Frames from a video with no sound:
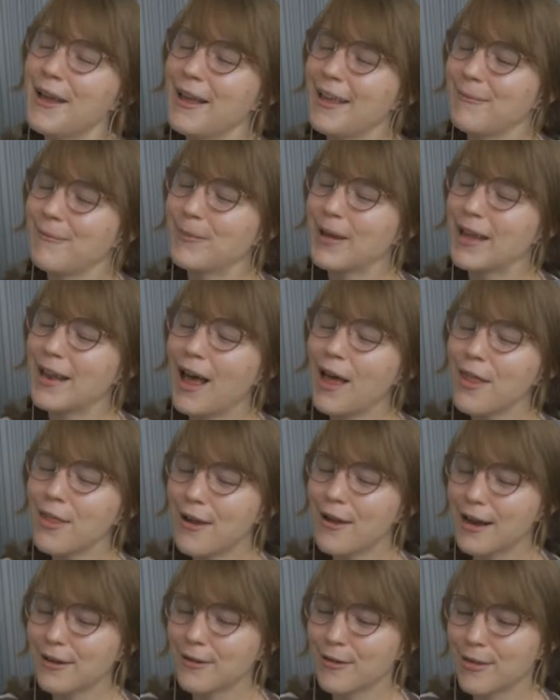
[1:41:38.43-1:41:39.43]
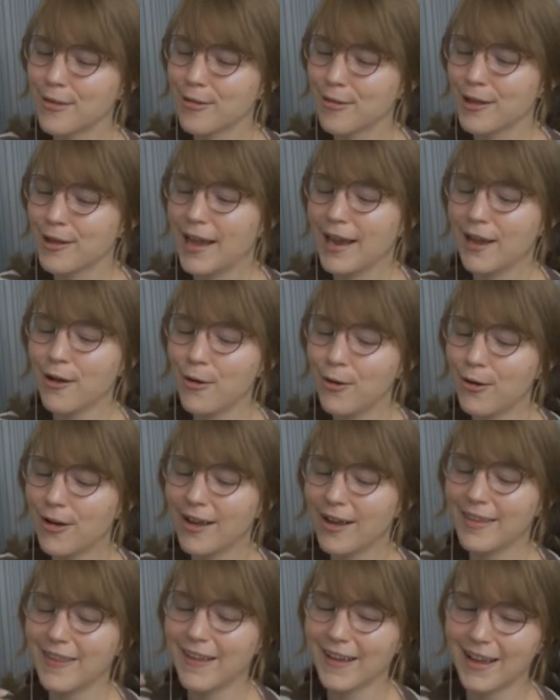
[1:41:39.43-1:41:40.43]
But other actresses are like, "Oh
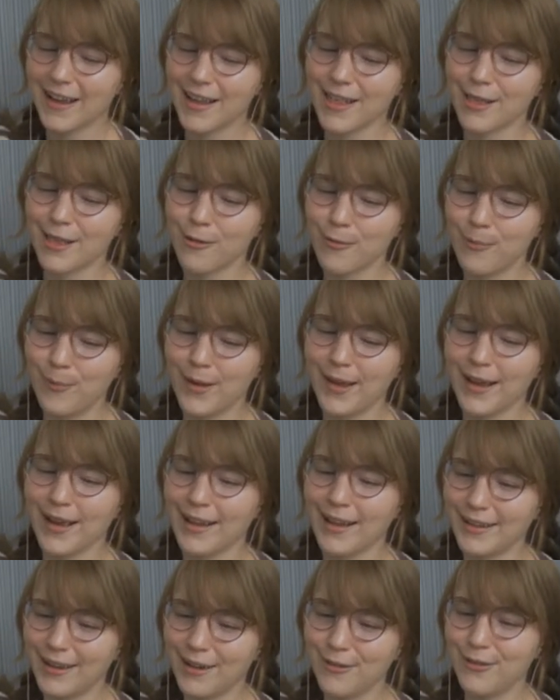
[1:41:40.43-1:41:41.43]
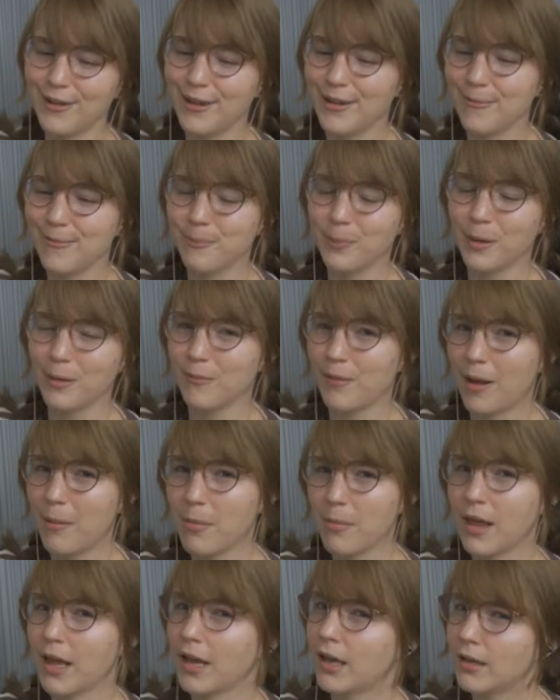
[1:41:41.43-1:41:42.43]
god, that guy's so big. I love him." But I'm
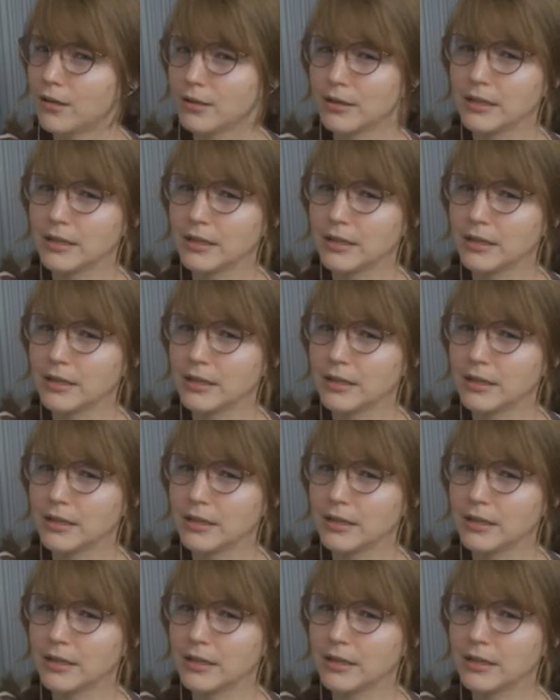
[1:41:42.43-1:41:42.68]
like,